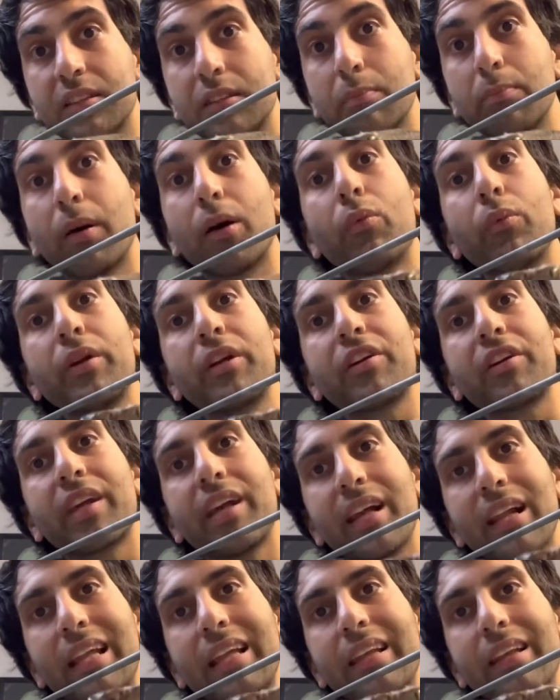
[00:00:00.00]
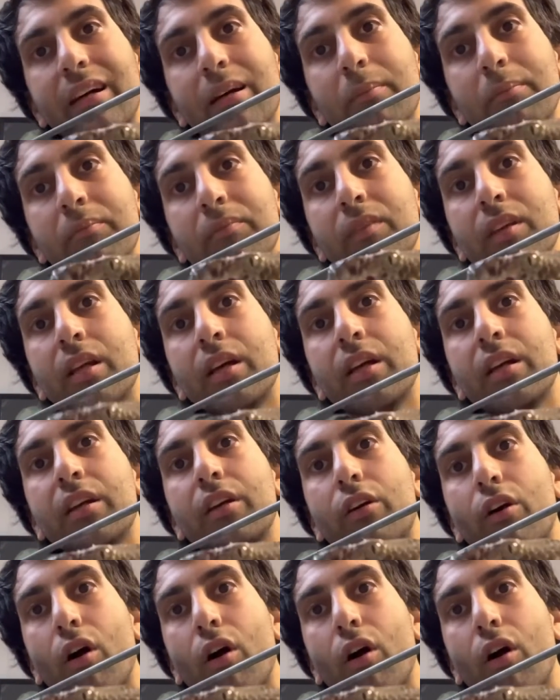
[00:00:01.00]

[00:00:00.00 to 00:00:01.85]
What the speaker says: But when you're killing them, you're